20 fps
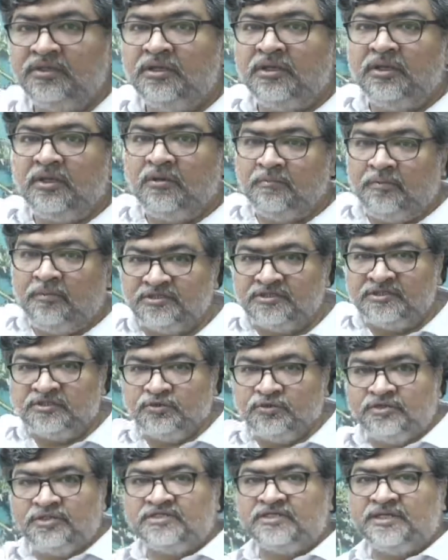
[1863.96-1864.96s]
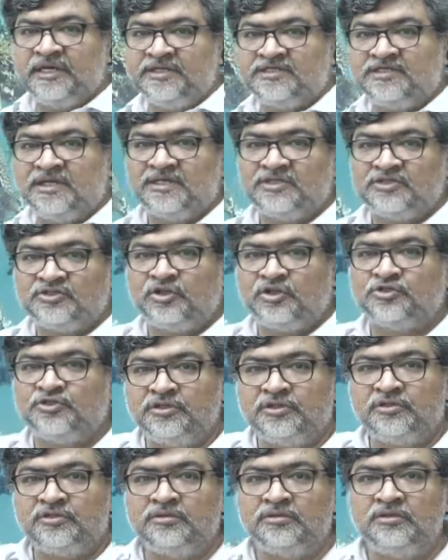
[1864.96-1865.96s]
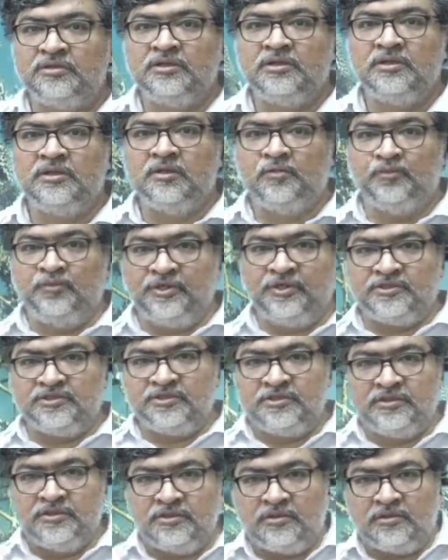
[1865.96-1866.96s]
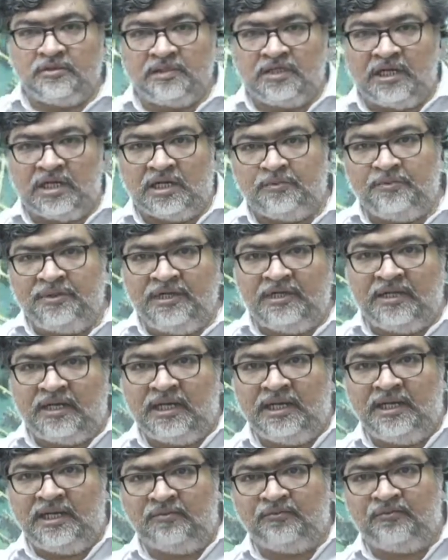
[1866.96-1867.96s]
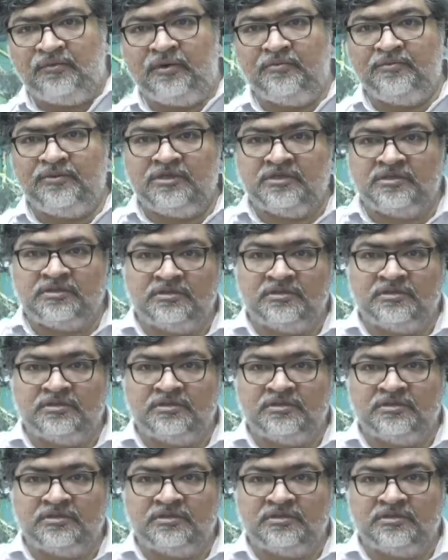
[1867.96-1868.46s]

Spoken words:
passing through this cage-like structure, which carbonate ion from the